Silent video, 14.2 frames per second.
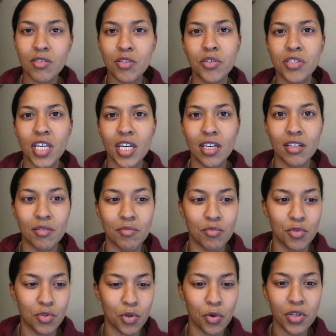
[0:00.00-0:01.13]
So it's like a
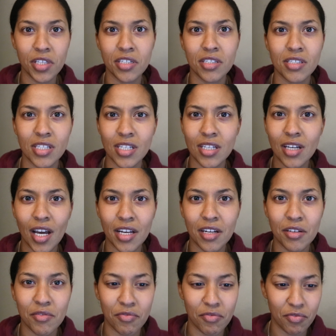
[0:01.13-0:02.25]
toilet seat kind
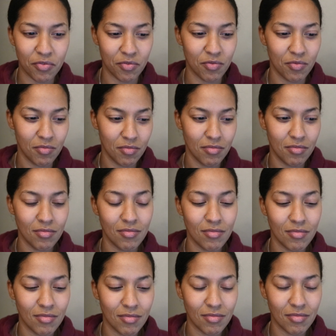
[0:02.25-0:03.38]
of
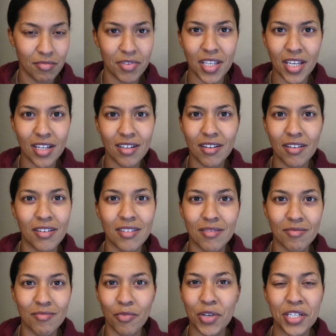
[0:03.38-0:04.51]
thing
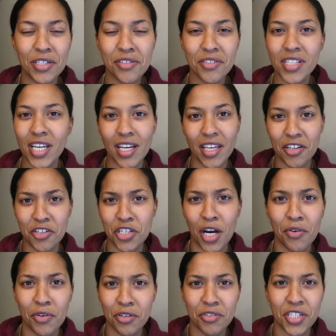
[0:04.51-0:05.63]
on wheels. Yeah, like a
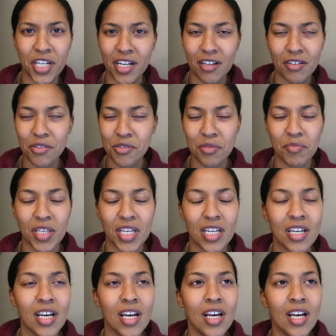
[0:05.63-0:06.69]
shower chair or something.